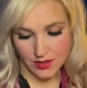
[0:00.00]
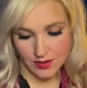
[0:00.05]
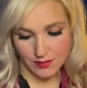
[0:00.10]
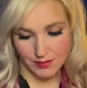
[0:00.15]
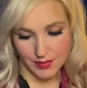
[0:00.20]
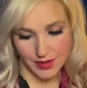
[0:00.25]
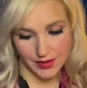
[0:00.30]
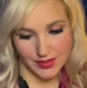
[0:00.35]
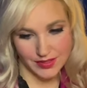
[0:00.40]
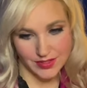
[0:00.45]

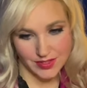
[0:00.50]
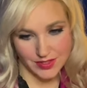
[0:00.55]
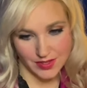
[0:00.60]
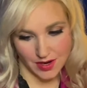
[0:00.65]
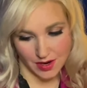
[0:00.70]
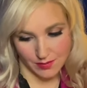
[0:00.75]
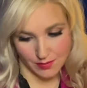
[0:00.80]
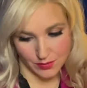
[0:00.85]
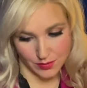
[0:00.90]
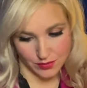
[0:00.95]
Mary did
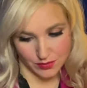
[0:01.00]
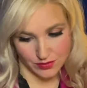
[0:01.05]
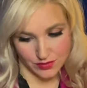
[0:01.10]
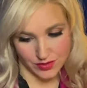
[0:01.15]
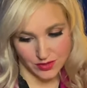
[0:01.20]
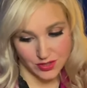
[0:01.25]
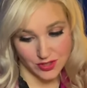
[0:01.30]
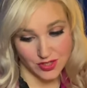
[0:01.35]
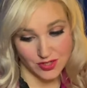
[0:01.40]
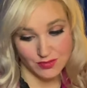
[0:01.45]
not move.
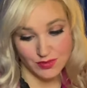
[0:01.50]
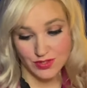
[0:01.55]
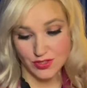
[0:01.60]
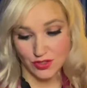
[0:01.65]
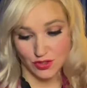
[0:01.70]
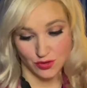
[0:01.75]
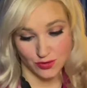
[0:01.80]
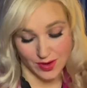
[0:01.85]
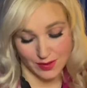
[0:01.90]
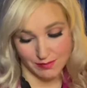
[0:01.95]
She was
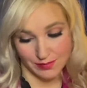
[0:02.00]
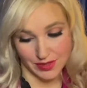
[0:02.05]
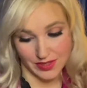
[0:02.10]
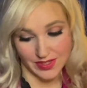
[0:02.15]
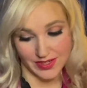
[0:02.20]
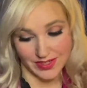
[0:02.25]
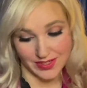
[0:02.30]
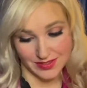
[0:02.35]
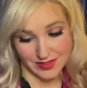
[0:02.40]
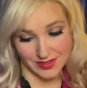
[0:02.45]

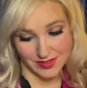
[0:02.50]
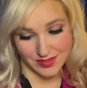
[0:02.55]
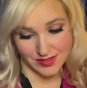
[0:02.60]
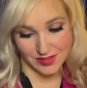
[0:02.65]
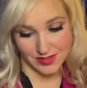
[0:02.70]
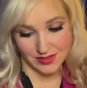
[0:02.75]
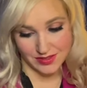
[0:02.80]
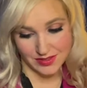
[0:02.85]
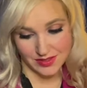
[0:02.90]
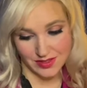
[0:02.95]
trembling and
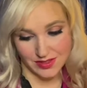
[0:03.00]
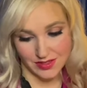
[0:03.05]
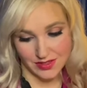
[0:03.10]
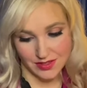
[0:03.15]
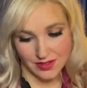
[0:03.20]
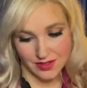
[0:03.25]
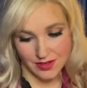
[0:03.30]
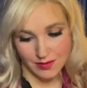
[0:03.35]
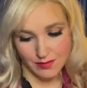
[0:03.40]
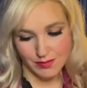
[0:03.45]
still.
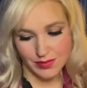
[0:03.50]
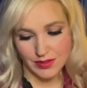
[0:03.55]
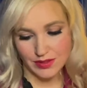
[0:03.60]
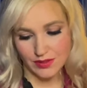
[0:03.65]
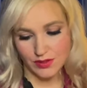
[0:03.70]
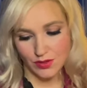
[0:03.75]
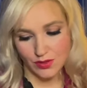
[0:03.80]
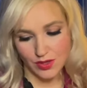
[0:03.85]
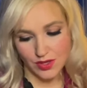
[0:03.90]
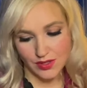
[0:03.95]
But
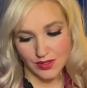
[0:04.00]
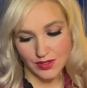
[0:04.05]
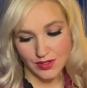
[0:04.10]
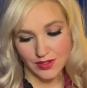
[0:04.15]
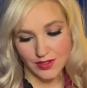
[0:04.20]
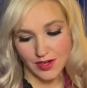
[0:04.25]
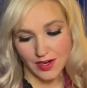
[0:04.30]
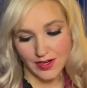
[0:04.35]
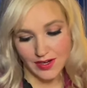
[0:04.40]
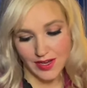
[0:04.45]
Laura could
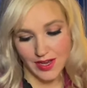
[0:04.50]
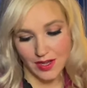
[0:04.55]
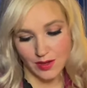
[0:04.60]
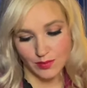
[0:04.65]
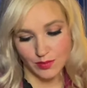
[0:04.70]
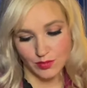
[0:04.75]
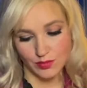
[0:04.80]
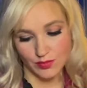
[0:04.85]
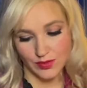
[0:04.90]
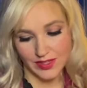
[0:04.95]
not help
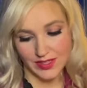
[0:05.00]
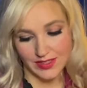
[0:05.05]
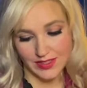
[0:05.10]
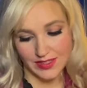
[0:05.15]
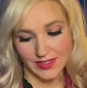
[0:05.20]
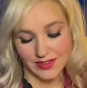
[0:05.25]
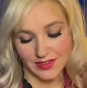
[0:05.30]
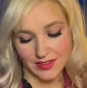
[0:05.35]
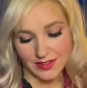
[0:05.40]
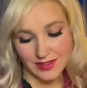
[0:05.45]

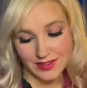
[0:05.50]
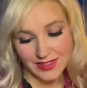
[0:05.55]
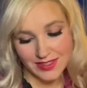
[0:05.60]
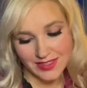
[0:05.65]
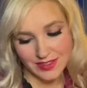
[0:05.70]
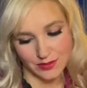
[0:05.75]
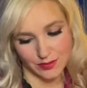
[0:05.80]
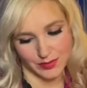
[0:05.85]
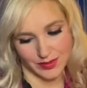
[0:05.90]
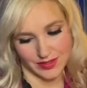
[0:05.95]
wriggling a
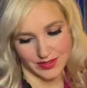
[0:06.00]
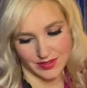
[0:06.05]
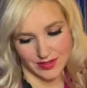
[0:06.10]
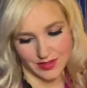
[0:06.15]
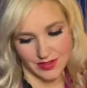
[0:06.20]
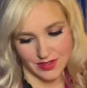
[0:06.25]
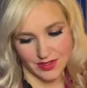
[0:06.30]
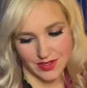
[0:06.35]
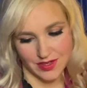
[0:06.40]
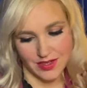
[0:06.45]
little bit.
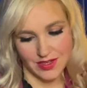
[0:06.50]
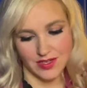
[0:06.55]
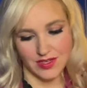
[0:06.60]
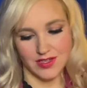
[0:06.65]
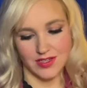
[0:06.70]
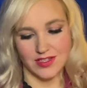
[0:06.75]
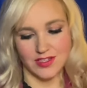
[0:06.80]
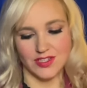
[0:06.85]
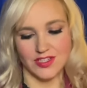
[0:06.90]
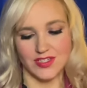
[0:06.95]

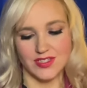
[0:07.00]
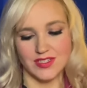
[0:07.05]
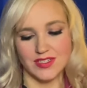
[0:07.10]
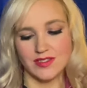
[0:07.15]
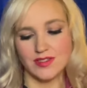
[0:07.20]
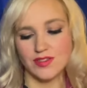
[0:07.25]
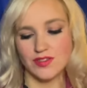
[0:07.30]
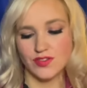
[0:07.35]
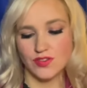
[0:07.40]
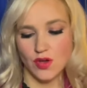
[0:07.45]
She did
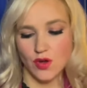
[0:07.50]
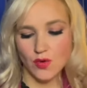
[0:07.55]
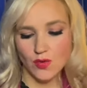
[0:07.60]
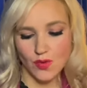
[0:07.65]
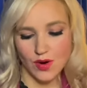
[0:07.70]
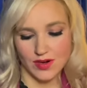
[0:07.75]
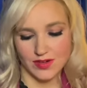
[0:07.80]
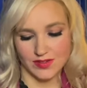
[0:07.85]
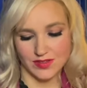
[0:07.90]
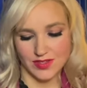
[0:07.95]
so
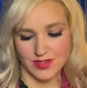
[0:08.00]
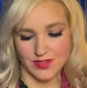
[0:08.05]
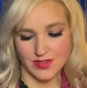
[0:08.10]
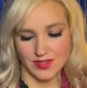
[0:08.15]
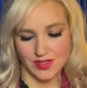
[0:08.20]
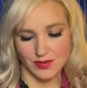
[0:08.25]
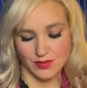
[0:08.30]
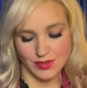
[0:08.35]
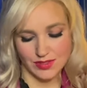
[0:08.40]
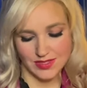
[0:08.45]
want to
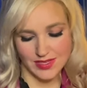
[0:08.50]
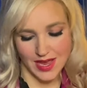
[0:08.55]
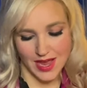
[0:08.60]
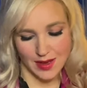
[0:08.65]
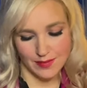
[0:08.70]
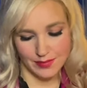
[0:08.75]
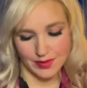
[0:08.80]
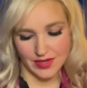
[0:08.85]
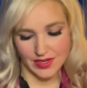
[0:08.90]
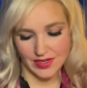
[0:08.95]
see what's
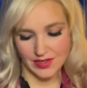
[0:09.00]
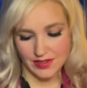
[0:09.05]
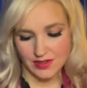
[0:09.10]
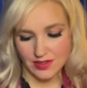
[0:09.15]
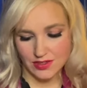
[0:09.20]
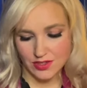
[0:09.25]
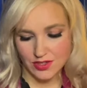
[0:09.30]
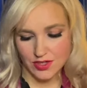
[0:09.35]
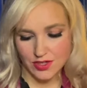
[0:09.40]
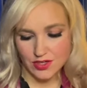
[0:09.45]
happening.
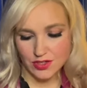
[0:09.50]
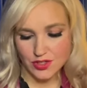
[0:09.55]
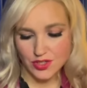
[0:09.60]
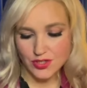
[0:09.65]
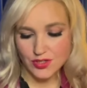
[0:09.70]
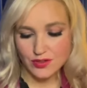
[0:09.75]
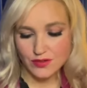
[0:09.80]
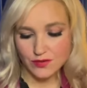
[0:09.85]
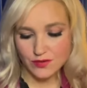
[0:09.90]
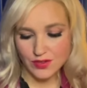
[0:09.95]
She
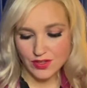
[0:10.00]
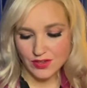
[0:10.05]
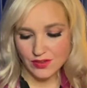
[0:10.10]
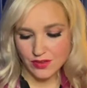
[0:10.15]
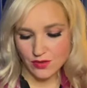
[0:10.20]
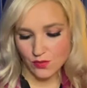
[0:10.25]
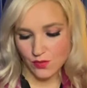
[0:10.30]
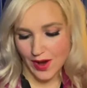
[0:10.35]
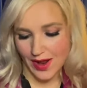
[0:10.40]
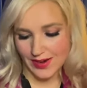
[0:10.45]
could feel the
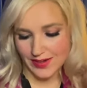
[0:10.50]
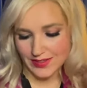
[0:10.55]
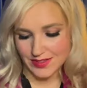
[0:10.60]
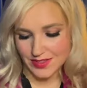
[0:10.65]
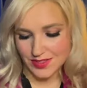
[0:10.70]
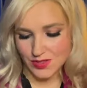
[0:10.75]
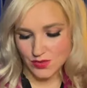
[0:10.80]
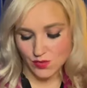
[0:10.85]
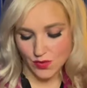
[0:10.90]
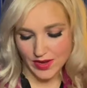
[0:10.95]
wagon
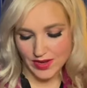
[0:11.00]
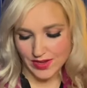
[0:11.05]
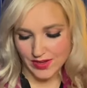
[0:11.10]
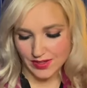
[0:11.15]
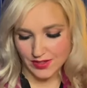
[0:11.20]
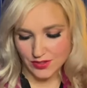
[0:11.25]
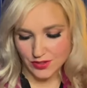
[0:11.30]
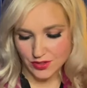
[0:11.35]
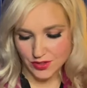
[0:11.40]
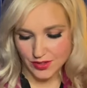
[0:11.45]
swaying
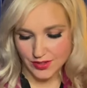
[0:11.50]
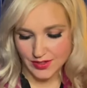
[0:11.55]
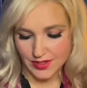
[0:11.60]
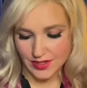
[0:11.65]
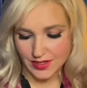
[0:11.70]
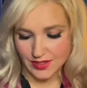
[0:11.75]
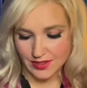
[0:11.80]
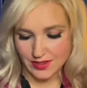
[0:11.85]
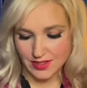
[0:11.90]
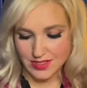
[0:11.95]
and
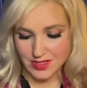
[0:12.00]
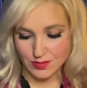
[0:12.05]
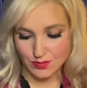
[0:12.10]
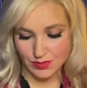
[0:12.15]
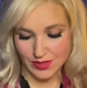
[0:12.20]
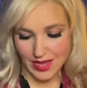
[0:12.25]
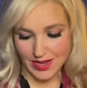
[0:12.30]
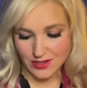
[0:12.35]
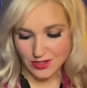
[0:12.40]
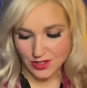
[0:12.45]
turning. The
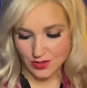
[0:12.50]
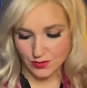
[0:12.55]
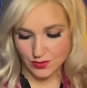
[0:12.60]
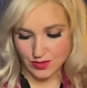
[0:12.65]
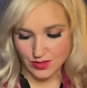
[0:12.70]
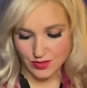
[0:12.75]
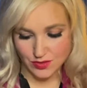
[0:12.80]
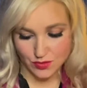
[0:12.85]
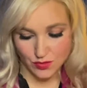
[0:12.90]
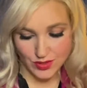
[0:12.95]
splashing
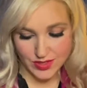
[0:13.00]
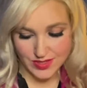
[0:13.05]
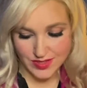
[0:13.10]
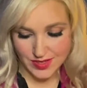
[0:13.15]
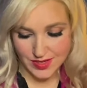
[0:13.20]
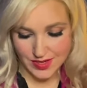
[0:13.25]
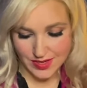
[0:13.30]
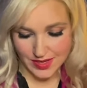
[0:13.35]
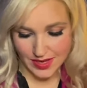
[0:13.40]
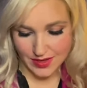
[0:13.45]
was
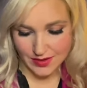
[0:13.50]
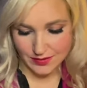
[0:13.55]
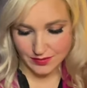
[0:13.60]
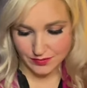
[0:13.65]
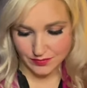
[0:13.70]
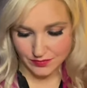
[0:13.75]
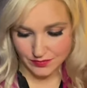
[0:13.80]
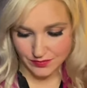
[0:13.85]
noisy again.